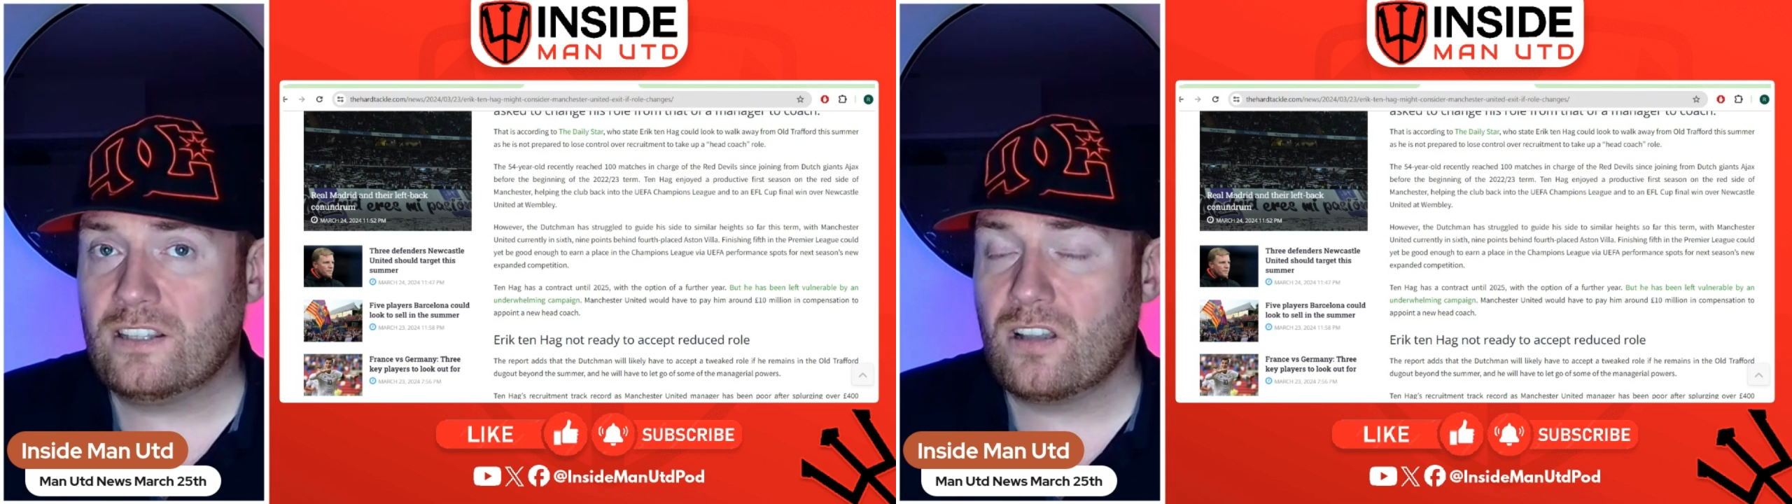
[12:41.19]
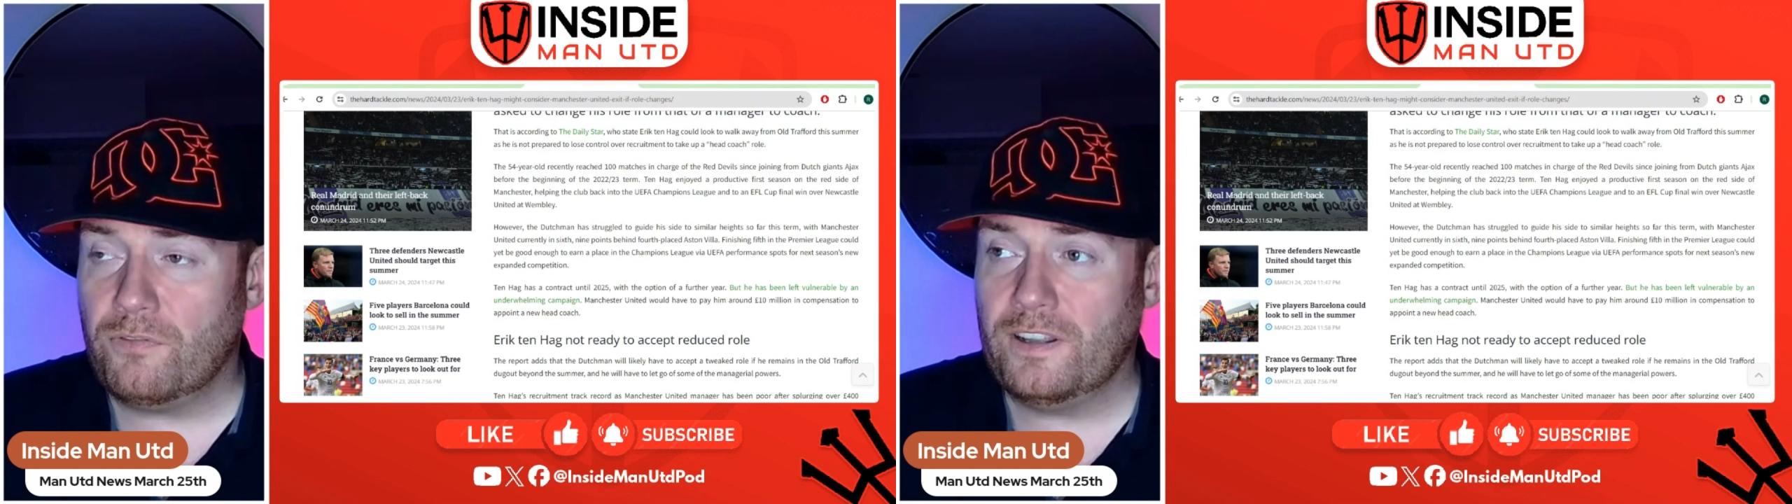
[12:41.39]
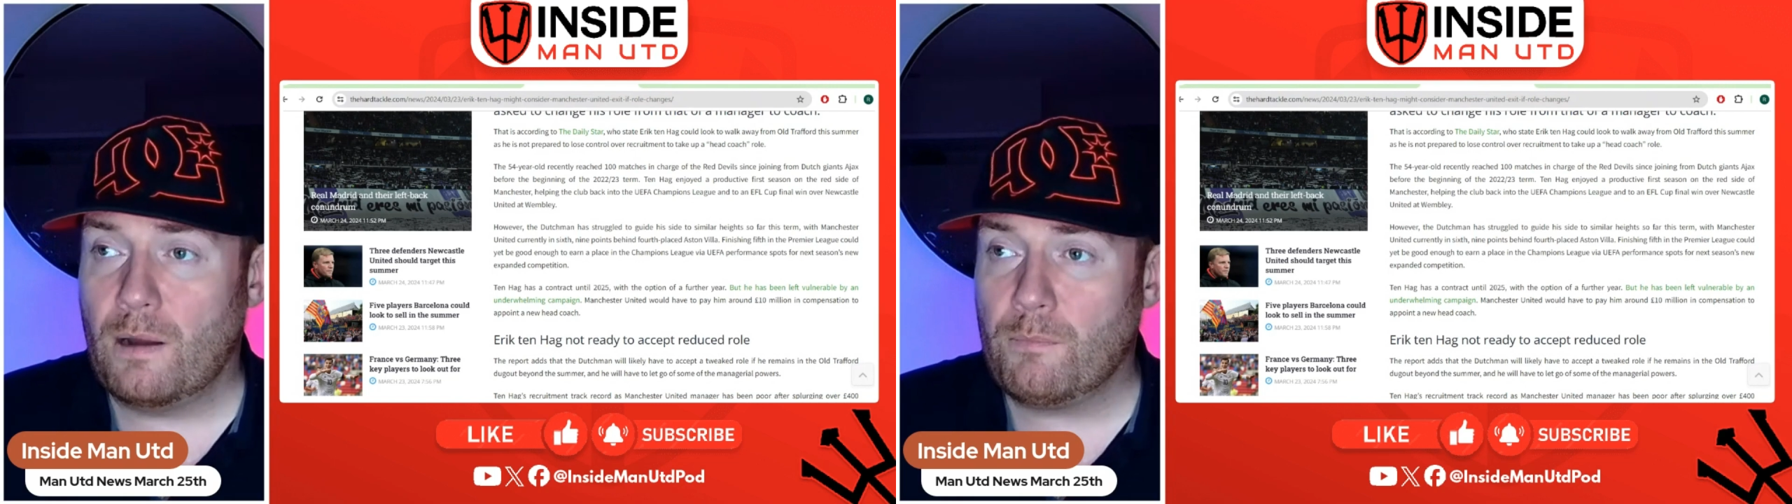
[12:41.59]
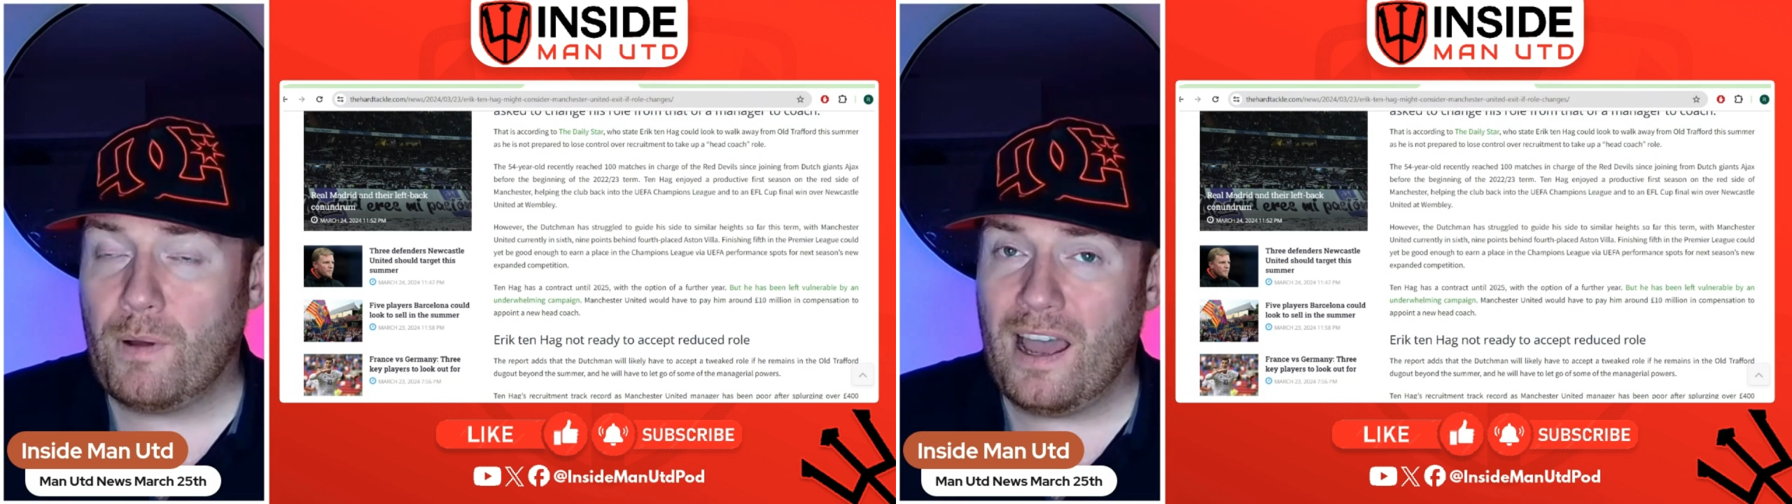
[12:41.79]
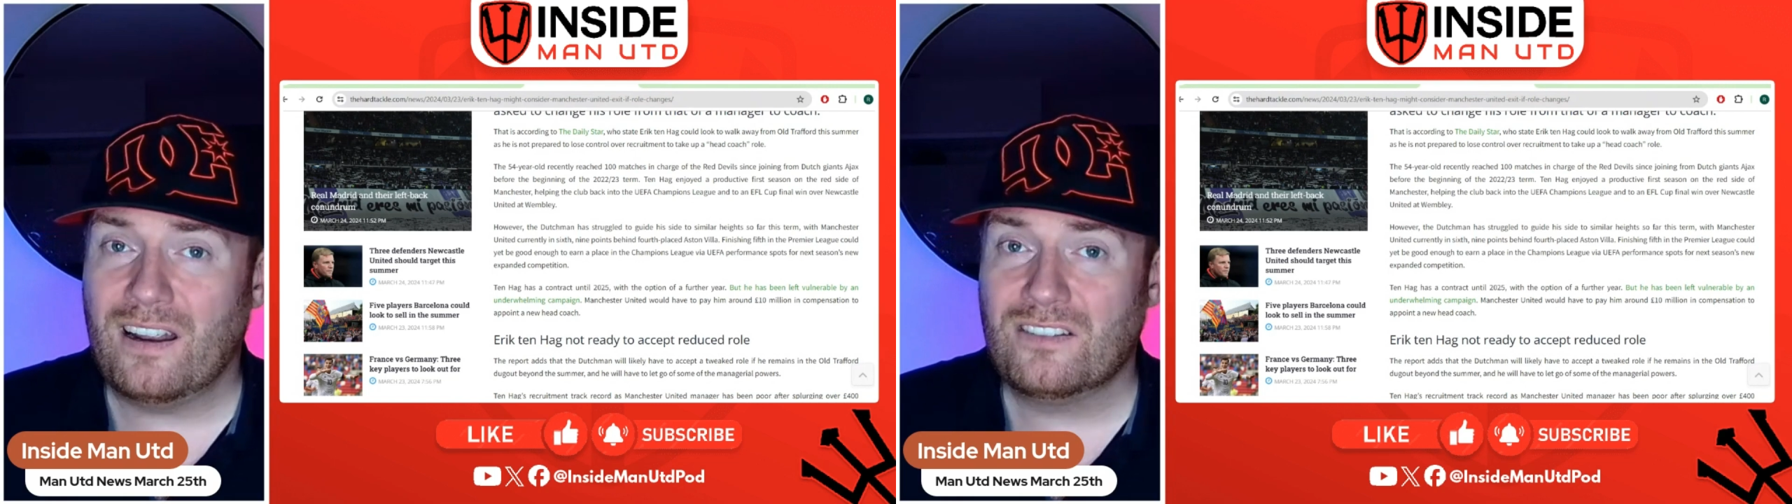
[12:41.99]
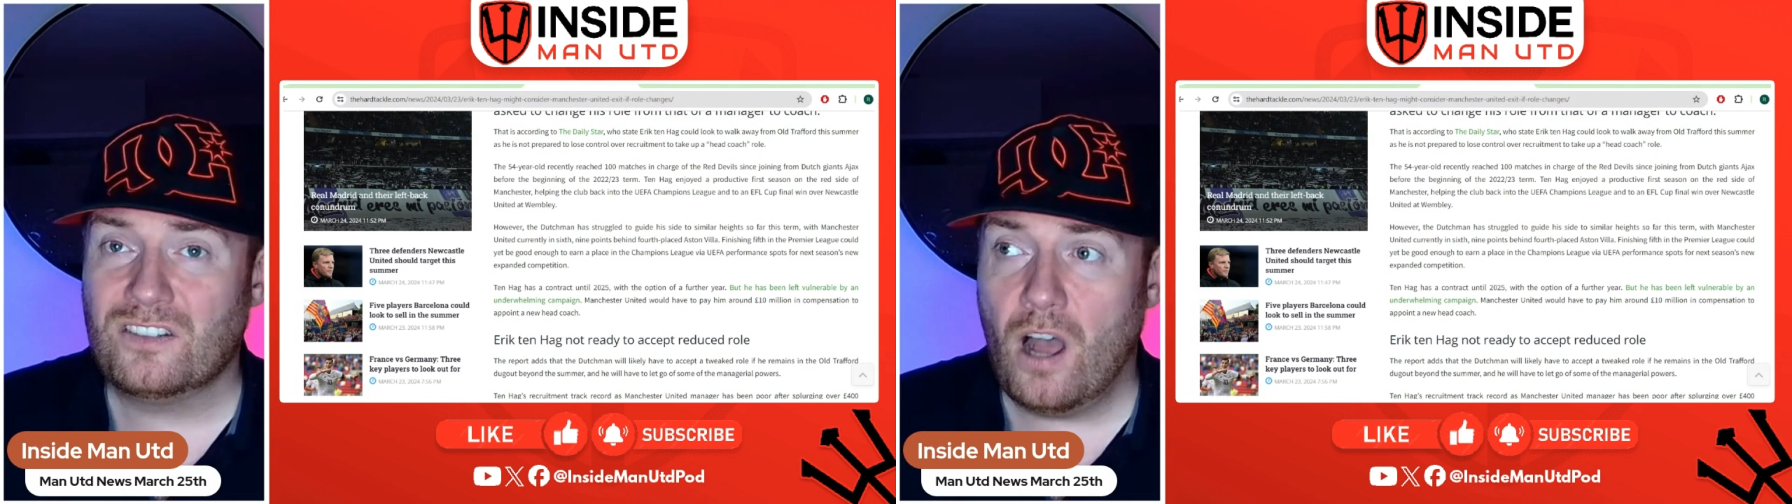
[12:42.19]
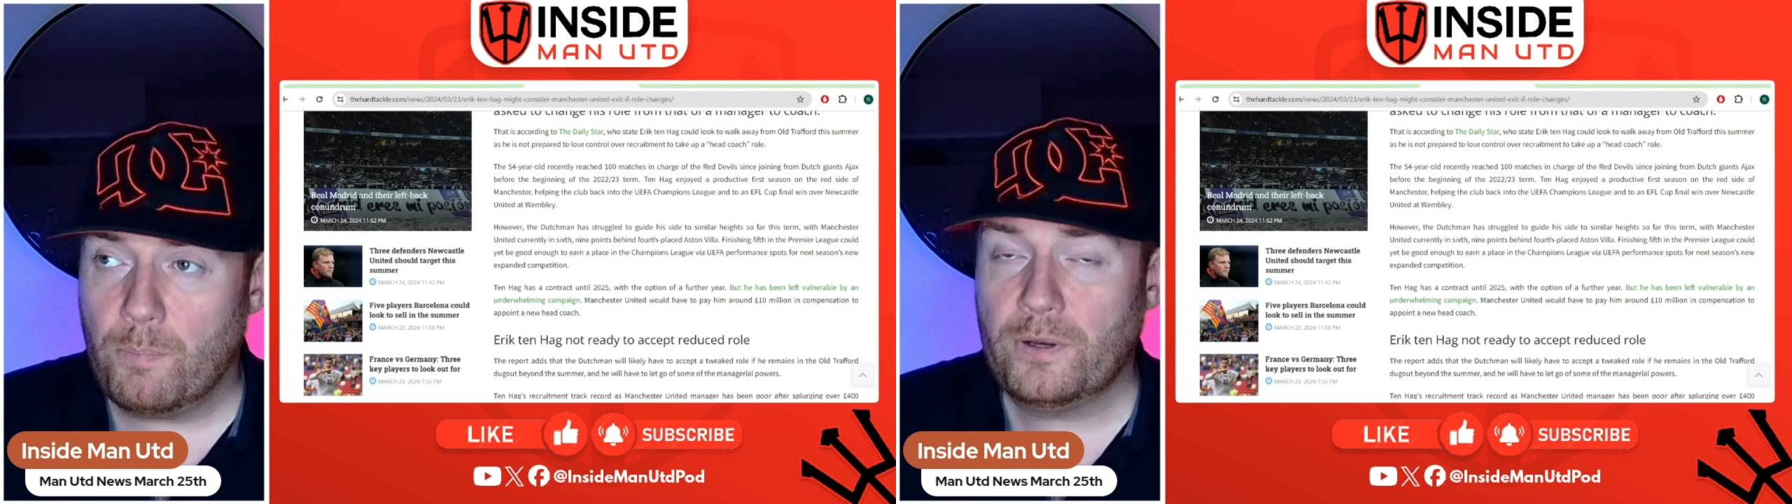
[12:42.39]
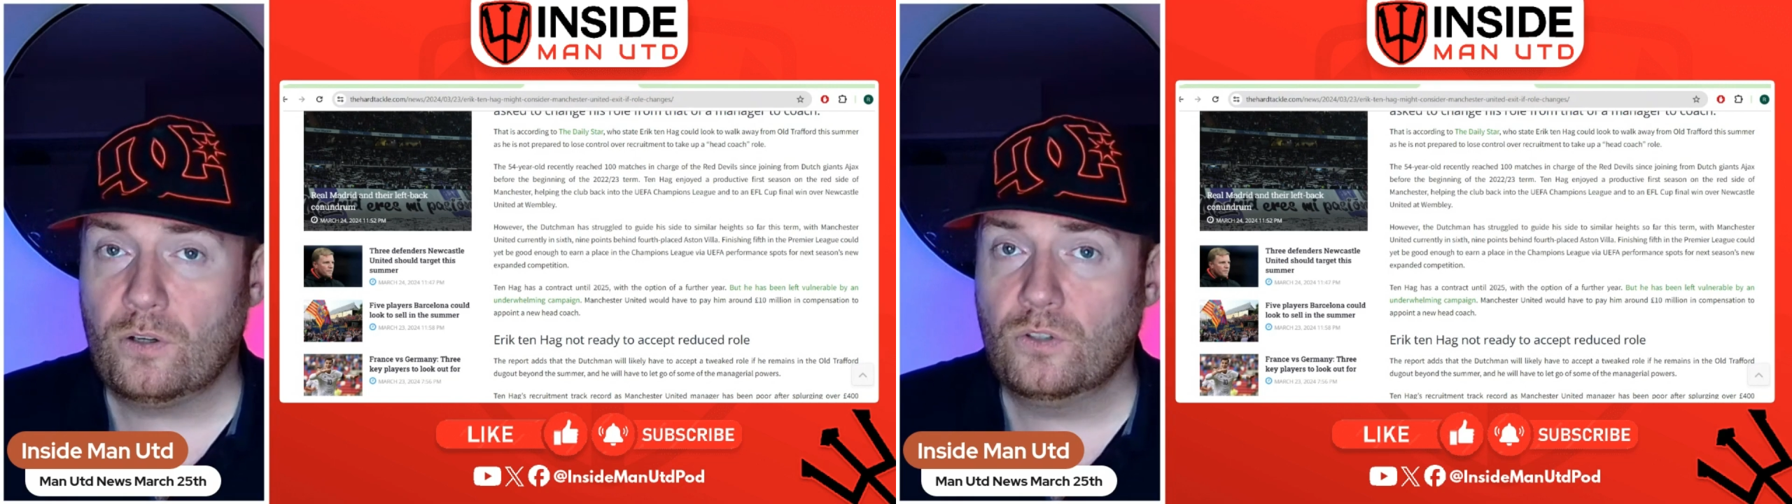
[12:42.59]
Sofian Amrabat has not
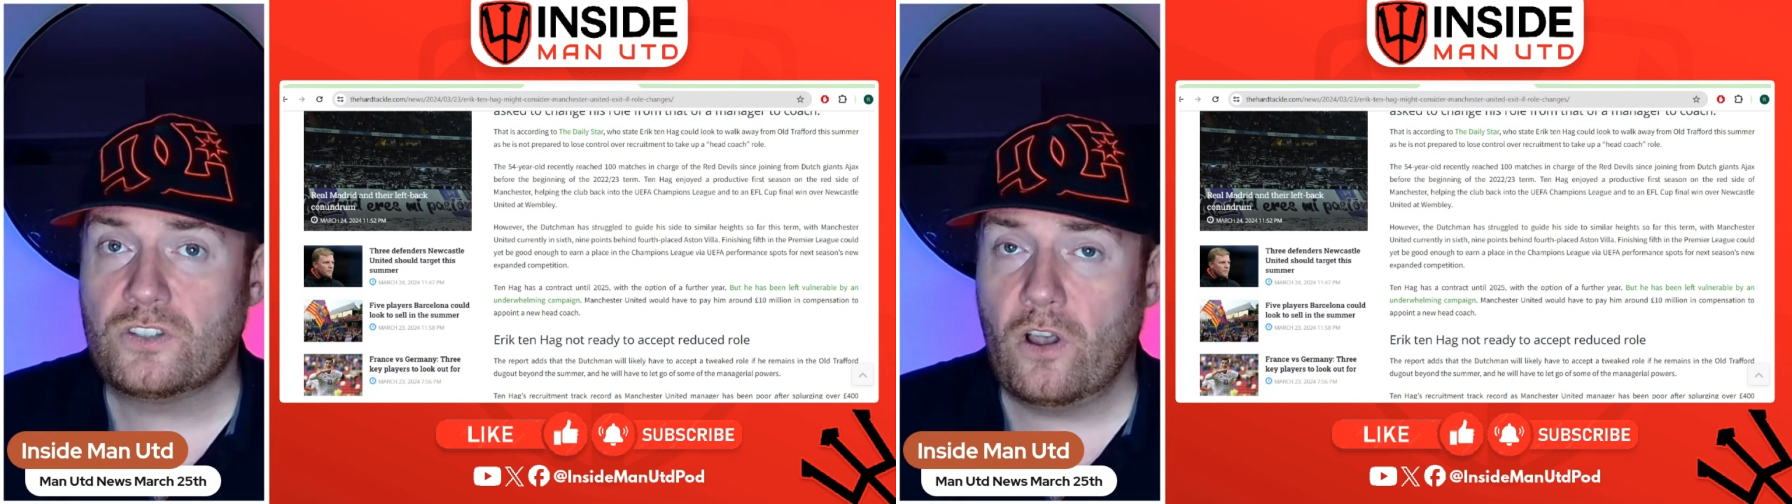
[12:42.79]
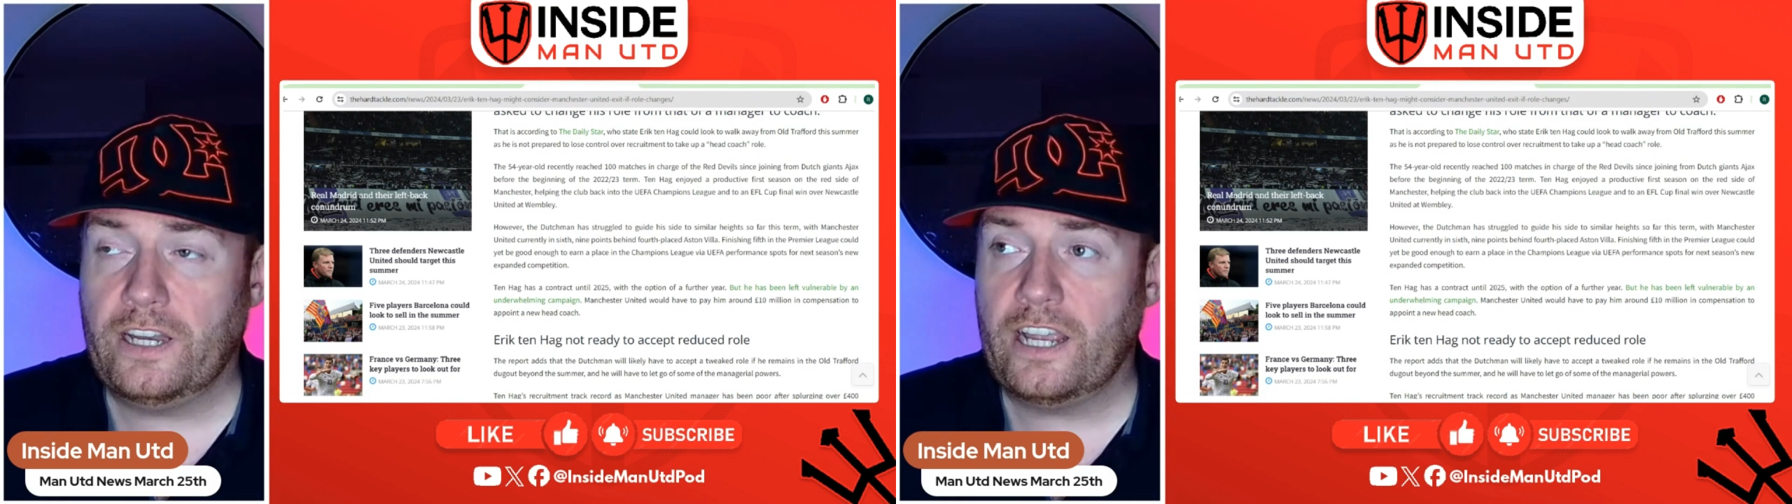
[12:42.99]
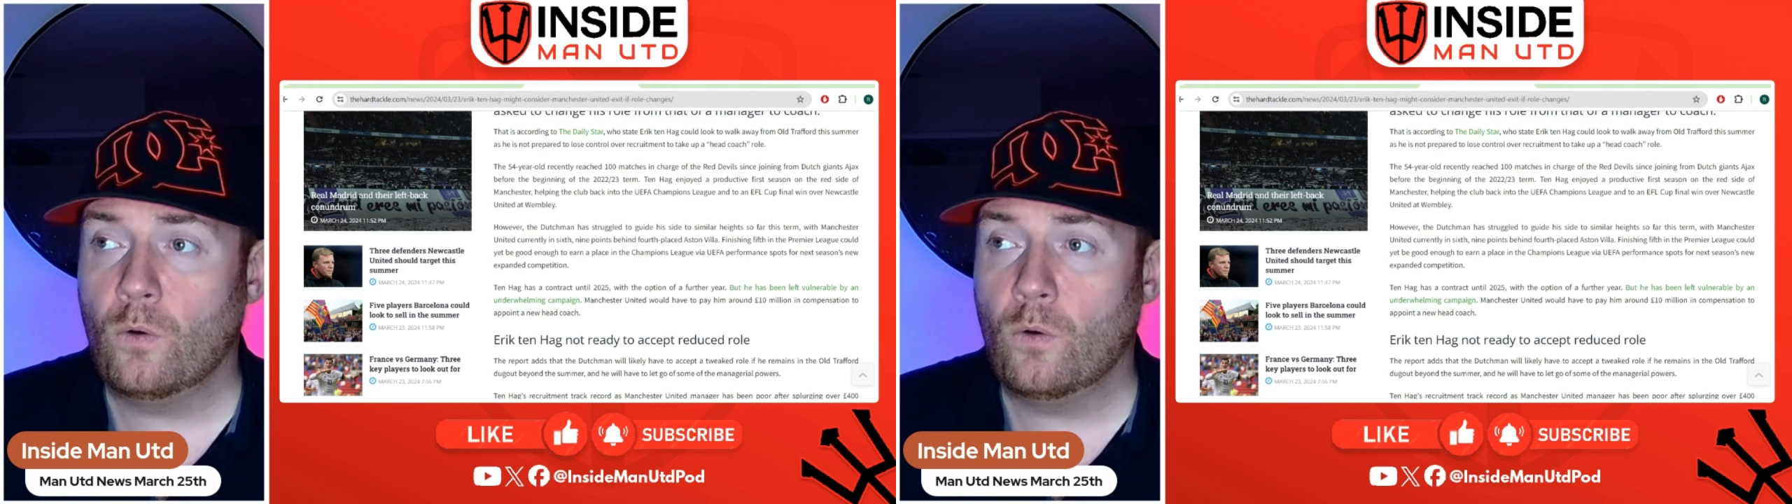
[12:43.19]
been a good signing.